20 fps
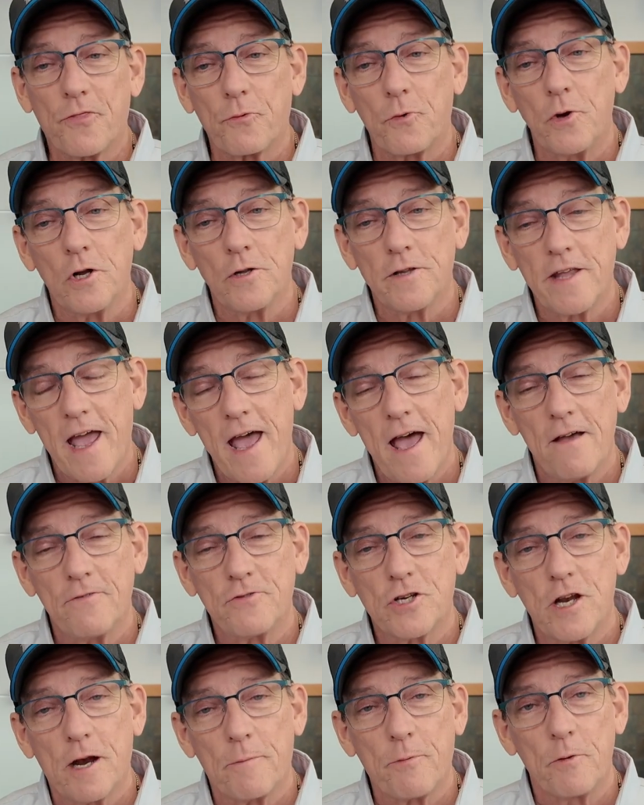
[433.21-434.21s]
thrilled to
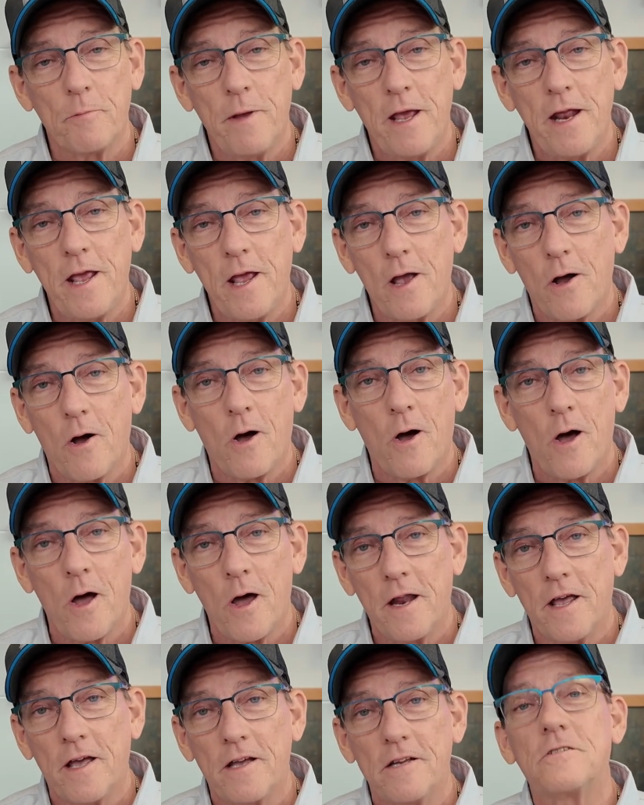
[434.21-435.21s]
have Shepherd Media
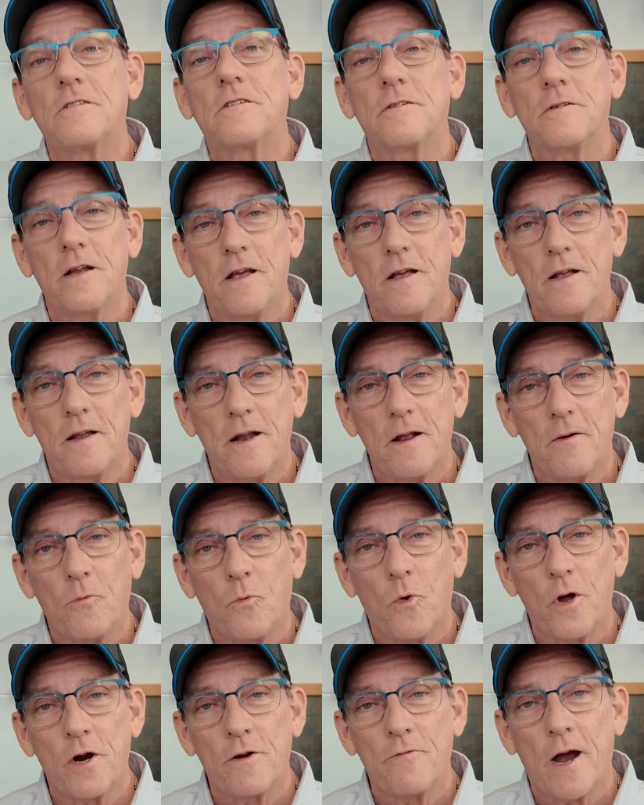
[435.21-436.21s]
on as
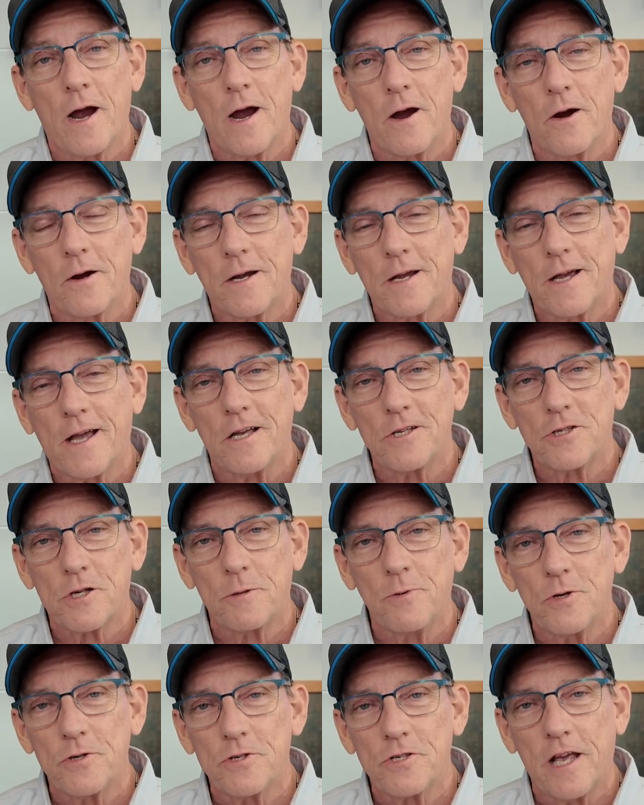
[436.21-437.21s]
one of our
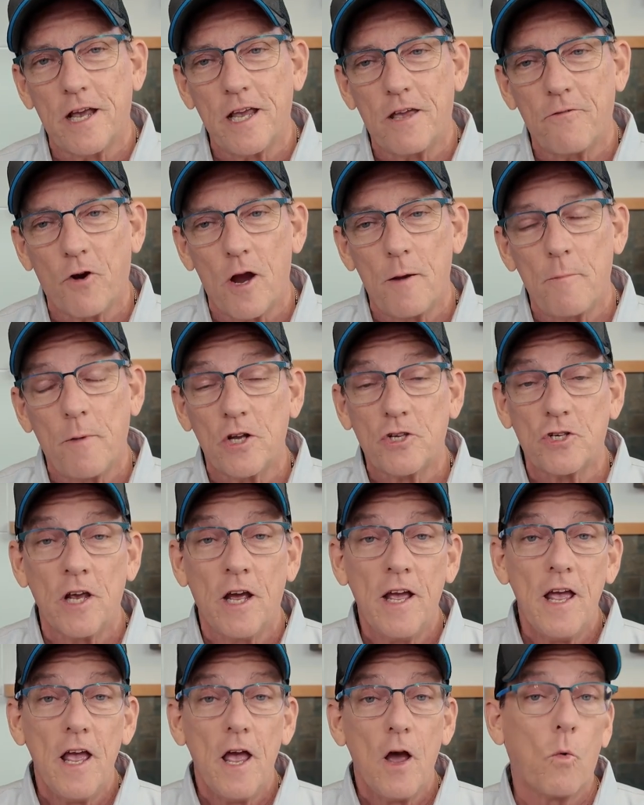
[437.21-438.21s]
customers. Thank you very much.
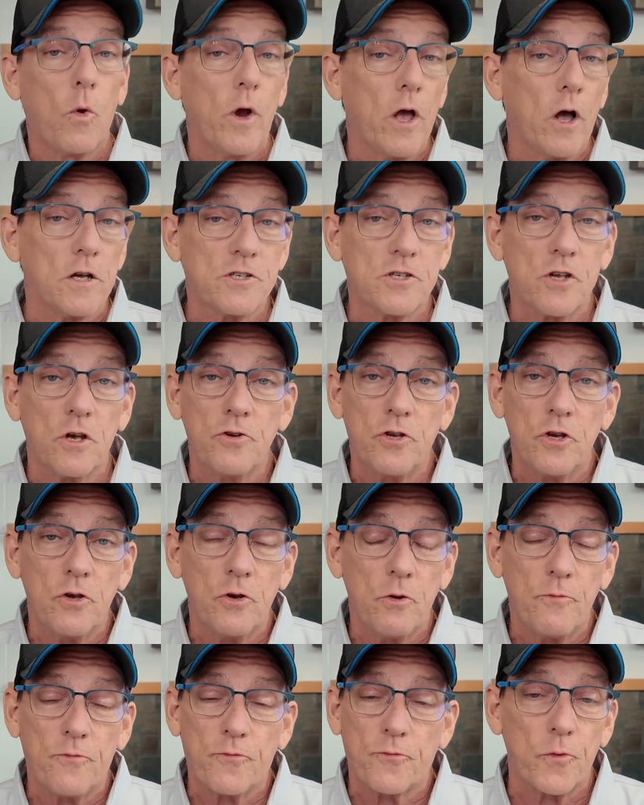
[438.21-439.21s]
We also
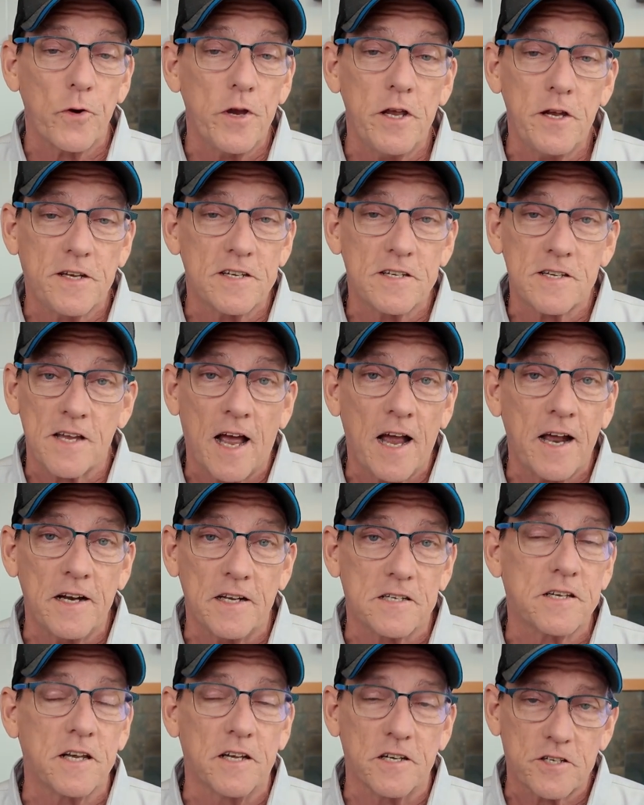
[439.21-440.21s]
do free design
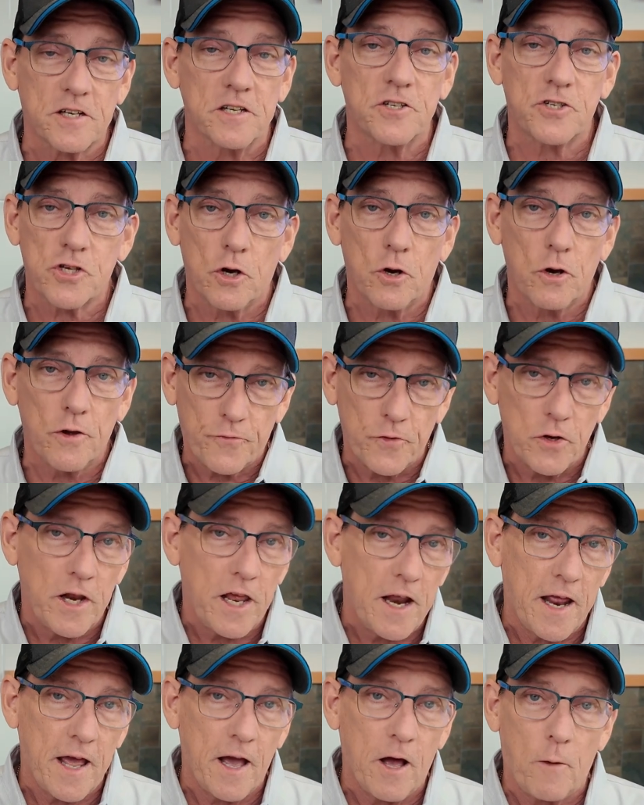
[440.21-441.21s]
assistance. So if you
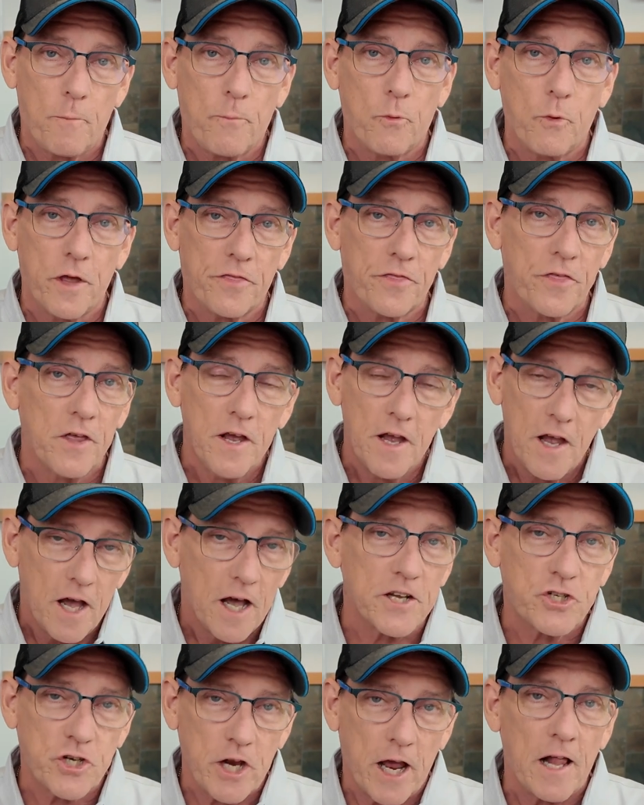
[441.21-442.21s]
need help with
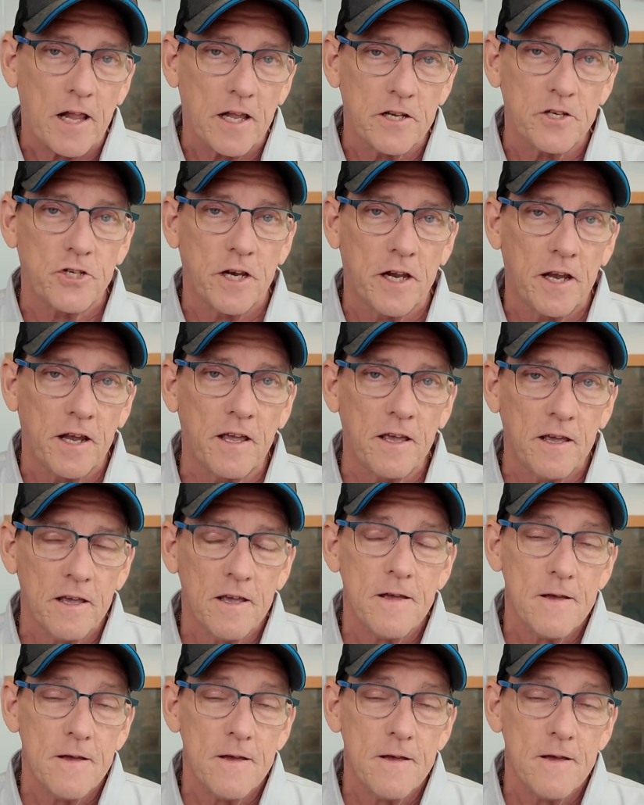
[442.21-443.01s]
a challenging